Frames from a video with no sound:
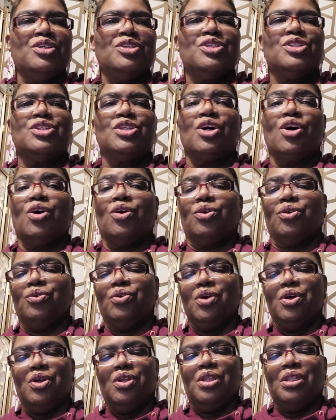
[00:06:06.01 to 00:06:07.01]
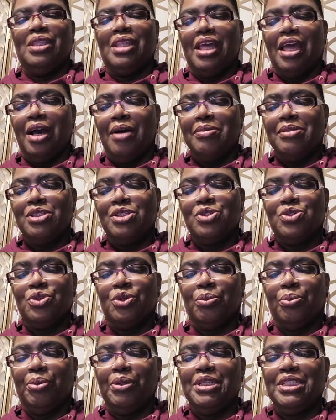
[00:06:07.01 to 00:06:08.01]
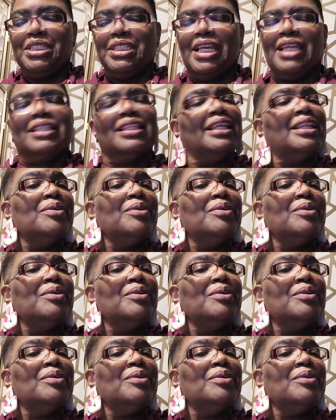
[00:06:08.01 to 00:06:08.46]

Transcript: So that helps us to appreciate